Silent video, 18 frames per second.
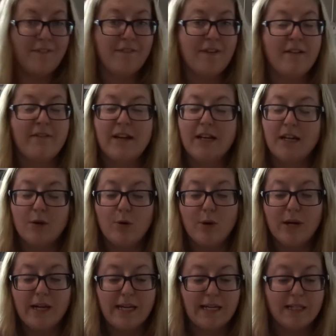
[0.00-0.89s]
very low
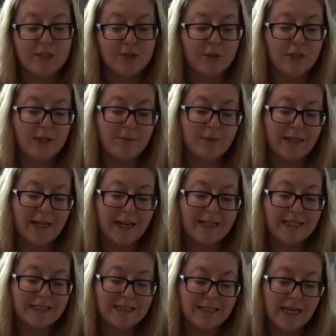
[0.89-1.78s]
heat, so you will get
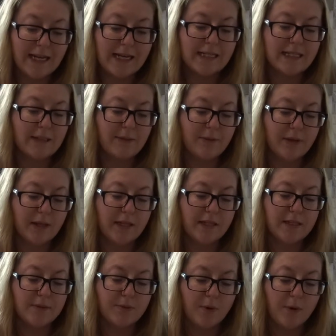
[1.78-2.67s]
a slight heat with
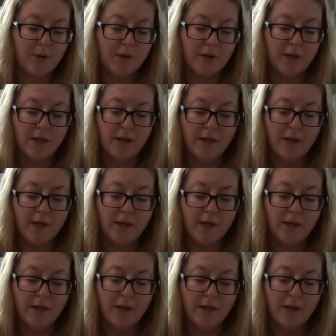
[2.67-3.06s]
this one.